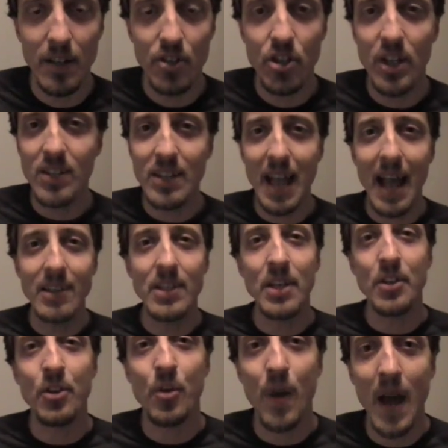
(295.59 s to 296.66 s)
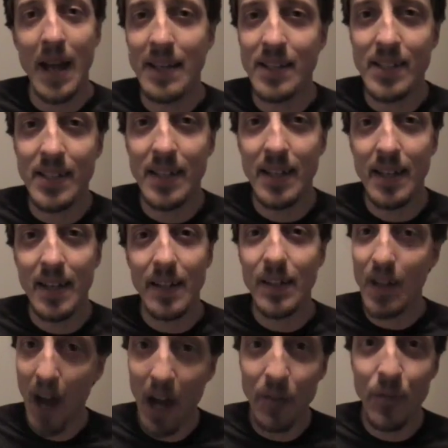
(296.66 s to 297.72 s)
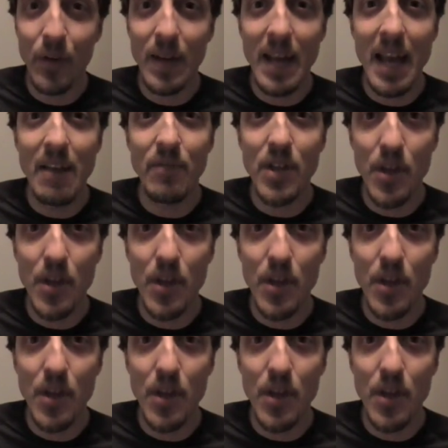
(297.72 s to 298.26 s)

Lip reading: just as in Christ God forgave